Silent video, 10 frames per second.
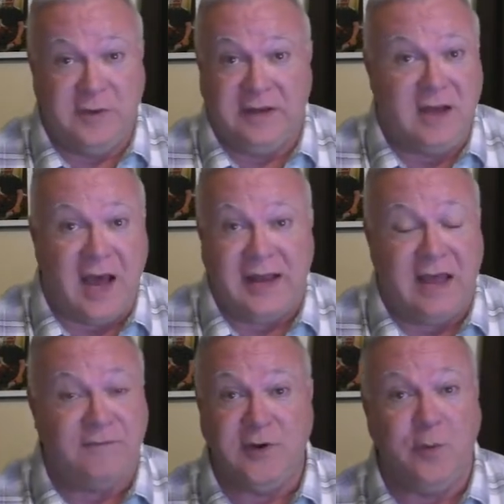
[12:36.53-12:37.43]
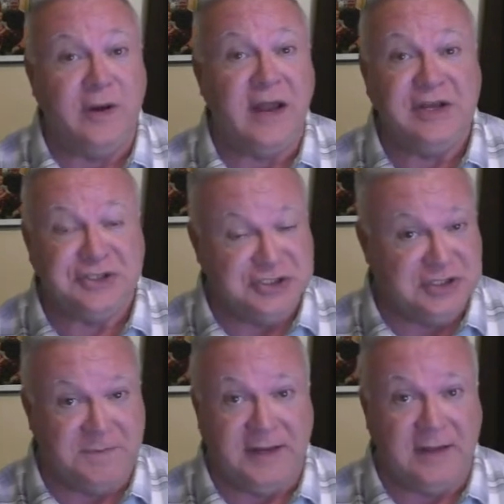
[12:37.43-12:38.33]
and God have no
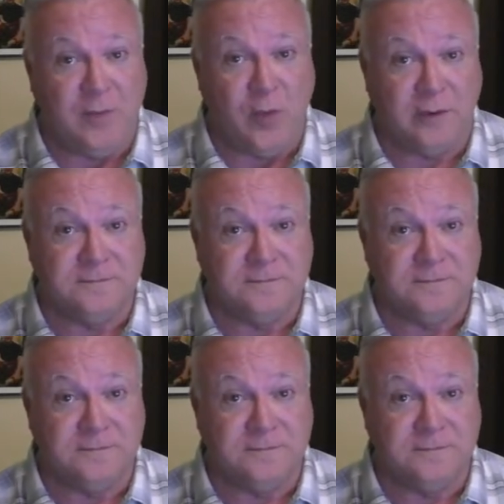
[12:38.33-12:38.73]
relationship anymore.